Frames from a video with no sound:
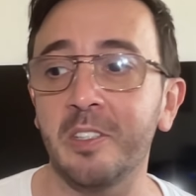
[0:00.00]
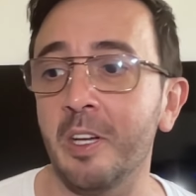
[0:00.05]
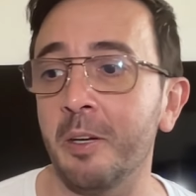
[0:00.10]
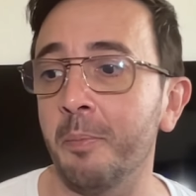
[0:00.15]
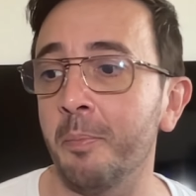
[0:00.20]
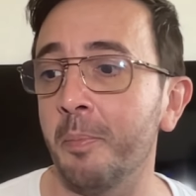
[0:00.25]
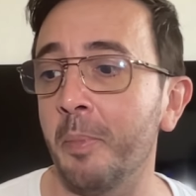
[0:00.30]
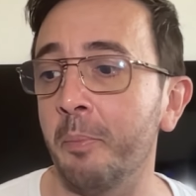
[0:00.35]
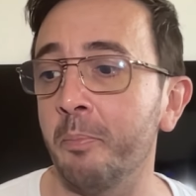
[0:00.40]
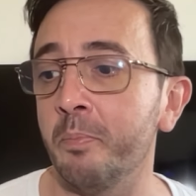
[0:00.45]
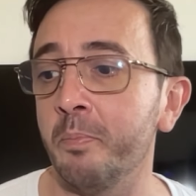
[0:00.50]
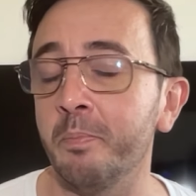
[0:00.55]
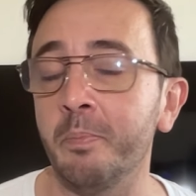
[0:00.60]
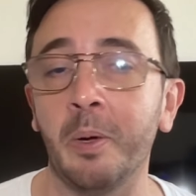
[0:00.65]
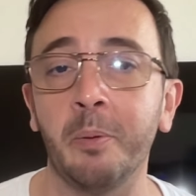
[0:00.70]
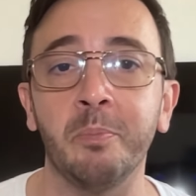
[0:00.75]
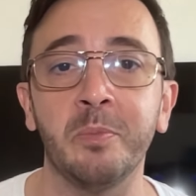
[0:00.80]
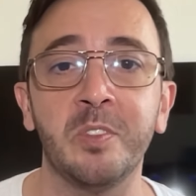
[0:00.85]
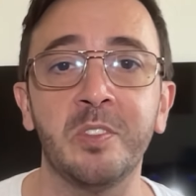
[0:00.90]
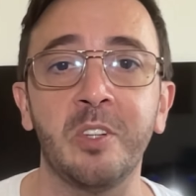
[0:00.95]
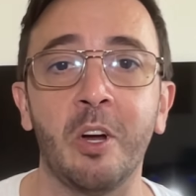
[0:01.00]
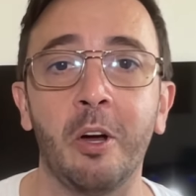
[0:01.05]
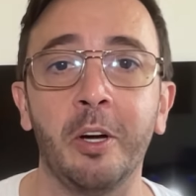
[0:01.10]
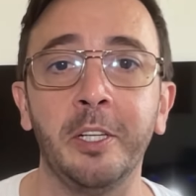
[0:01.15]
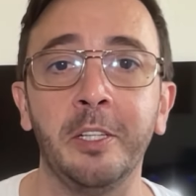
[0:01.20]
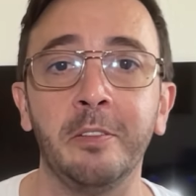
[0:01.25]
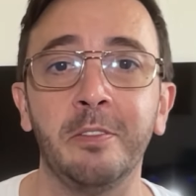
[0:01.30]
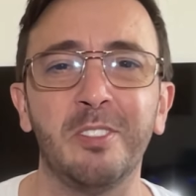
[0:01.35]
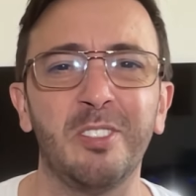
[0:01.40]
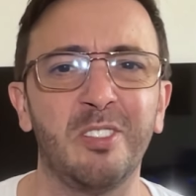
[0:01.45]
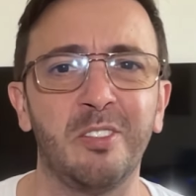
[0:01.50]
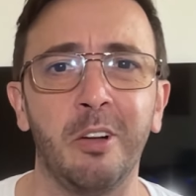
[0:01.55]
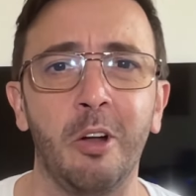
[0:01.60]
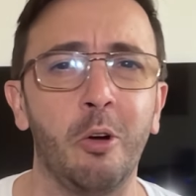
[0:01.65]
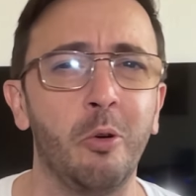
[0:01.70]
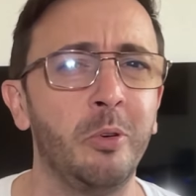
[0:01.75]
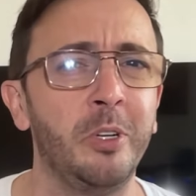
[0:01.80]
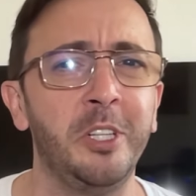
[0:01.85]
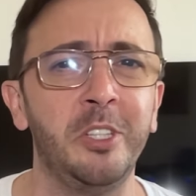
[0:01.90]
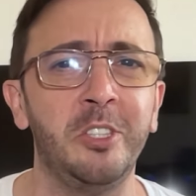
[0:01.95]
I'm, I'm, I'm starting
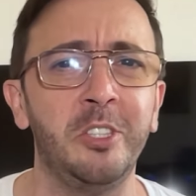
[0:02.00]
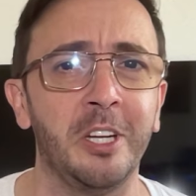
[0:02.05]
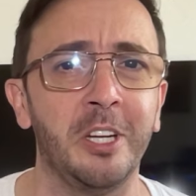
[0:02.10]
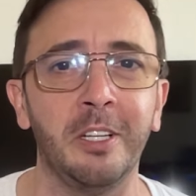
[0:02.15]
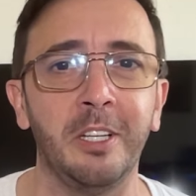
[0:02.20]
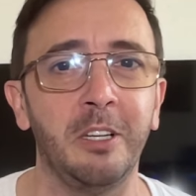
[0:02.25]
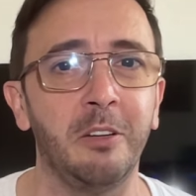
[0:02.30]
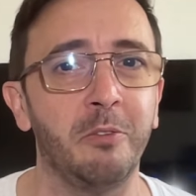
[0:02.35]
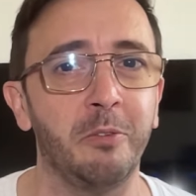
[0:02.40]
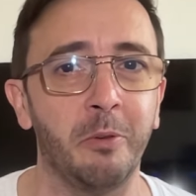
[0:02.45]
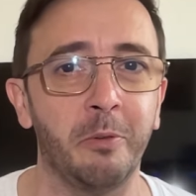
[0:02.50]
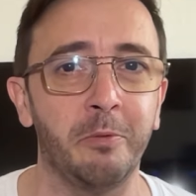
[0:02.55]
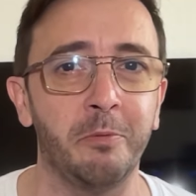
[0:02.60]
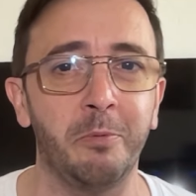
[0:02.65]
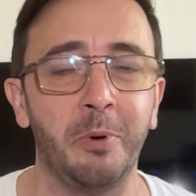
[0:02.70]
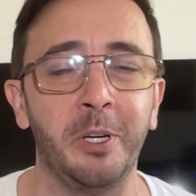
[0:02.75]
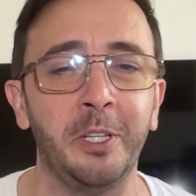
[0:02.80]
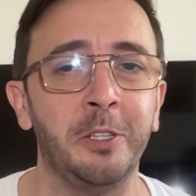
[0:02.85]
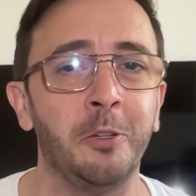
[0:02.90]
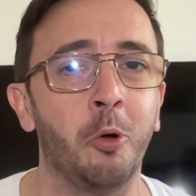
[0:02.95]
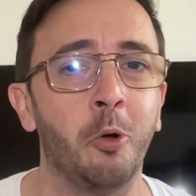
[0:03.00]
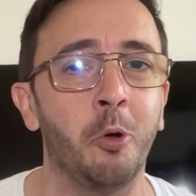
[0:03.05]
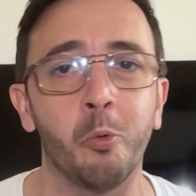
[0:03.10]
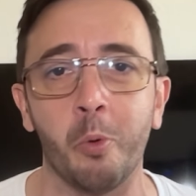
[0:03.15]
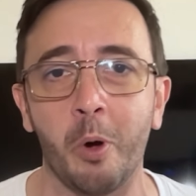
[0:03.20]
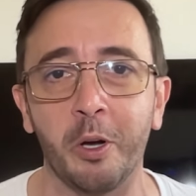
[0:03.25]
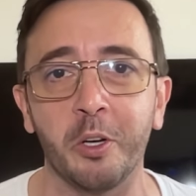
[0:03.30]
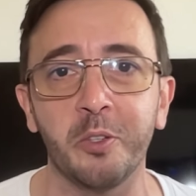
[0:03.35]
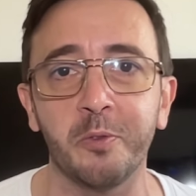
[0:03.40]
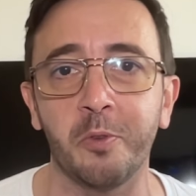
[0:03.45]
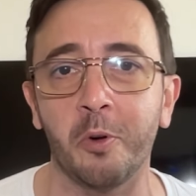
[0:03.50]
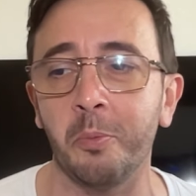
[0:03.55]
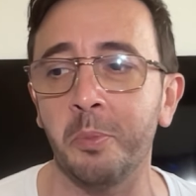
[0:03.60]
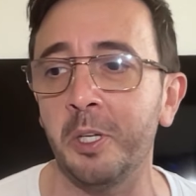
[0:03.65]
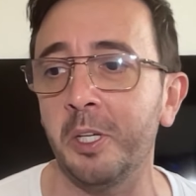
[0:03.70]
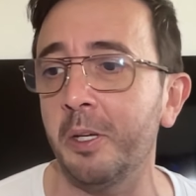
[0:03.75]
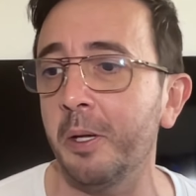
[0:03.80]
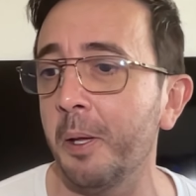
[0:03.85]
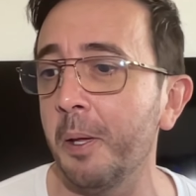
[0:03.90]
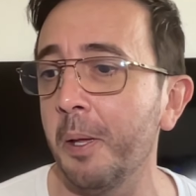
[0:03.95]
slowly, gently. Really, no rush for
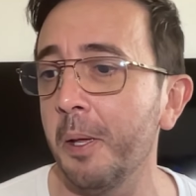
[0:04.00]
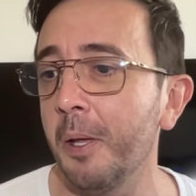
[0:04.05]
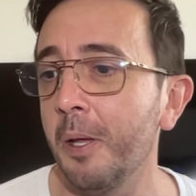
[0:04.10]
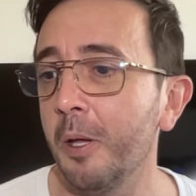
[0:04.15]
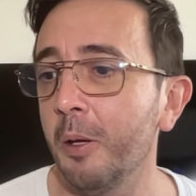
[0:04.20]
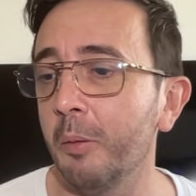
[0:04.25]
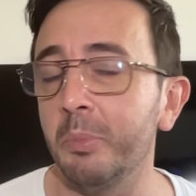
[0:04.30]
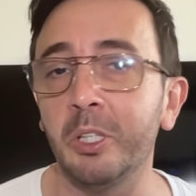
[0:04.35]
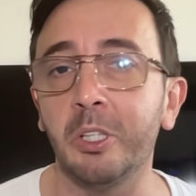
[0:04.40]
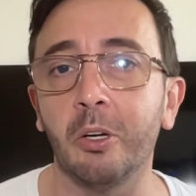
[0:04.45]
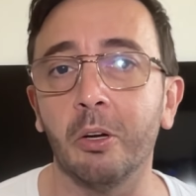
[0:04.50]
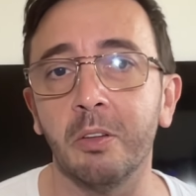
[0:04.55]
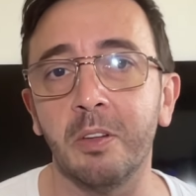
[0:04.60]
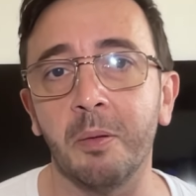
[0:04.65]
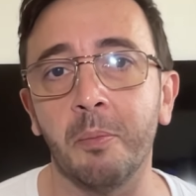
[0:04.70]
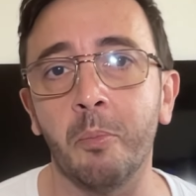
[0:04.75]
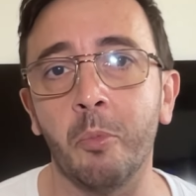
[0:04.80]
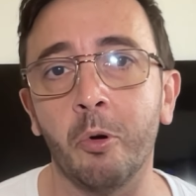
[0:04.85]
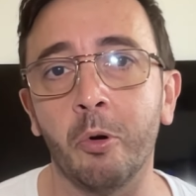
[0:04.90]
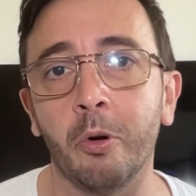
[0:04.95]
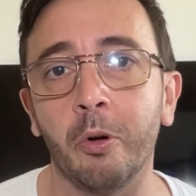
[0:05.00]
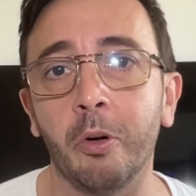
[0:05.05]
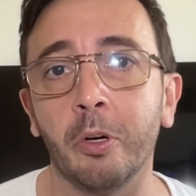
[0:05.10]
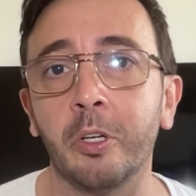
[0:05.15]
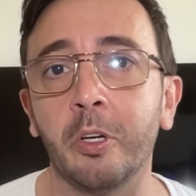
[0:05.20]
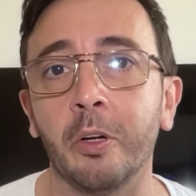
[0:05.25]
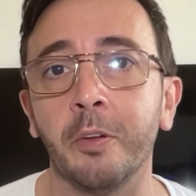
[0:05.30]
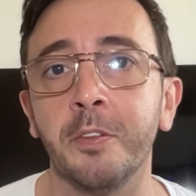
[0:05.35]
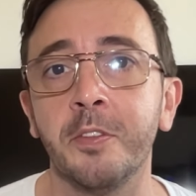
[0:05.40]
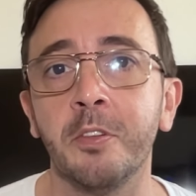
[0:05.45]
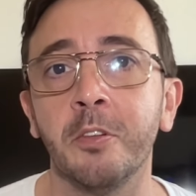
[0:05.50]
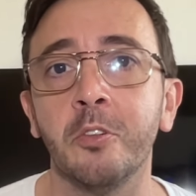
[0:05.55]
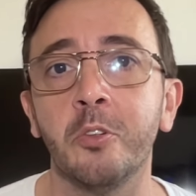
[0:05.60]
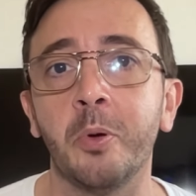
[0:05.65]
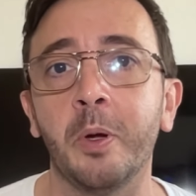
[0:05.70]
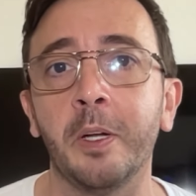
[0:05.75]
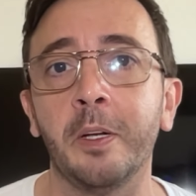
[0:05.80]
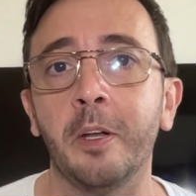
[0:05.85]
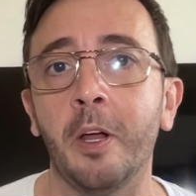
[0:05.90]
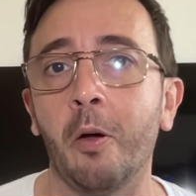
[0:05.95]
me because I'm more
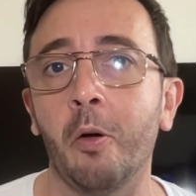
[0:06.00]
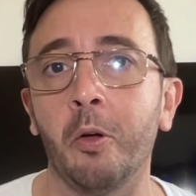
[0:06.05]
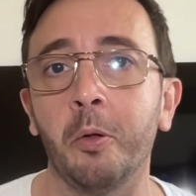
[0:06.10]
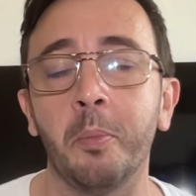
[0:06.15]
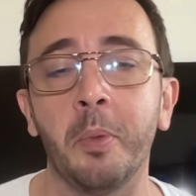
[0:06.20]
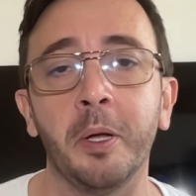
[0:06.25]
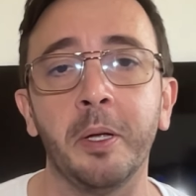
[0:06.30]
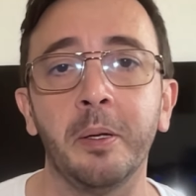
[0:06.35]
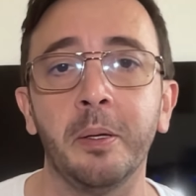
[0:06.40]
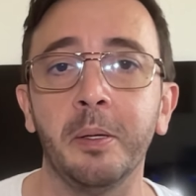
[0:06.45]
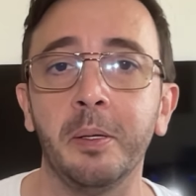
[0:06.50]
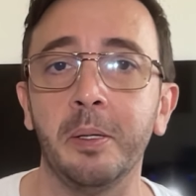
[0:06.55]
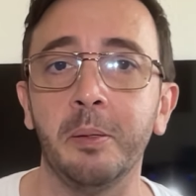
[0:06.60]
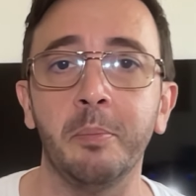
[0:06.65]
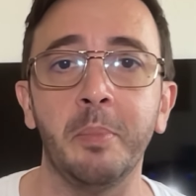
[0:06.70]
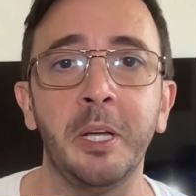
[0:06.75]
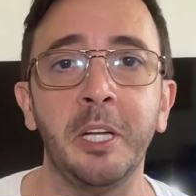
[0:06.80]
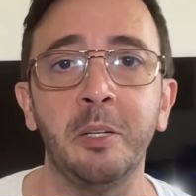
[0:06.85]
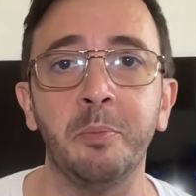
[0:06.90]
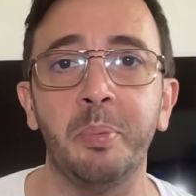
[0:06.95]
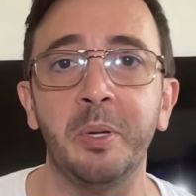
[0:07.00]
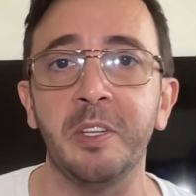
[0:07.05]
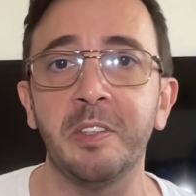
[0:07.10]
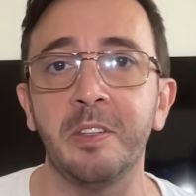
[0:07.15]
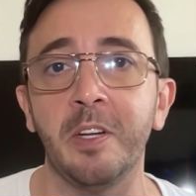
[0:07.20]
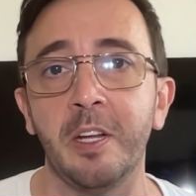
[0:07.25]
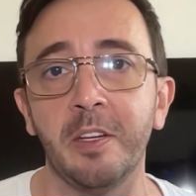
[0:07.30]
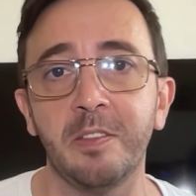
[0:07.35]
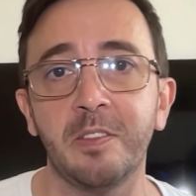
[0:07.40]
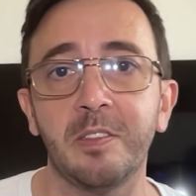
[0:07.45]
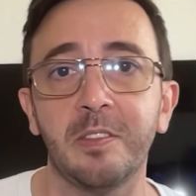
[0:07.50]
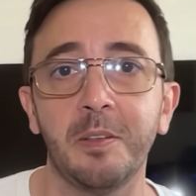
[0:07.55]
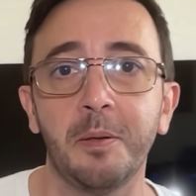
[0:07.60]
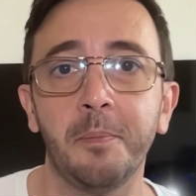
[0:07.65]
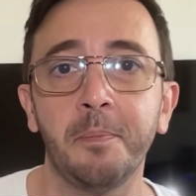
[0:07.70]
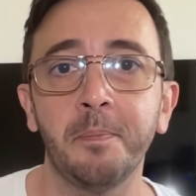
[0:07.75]
concentrated now on my main business.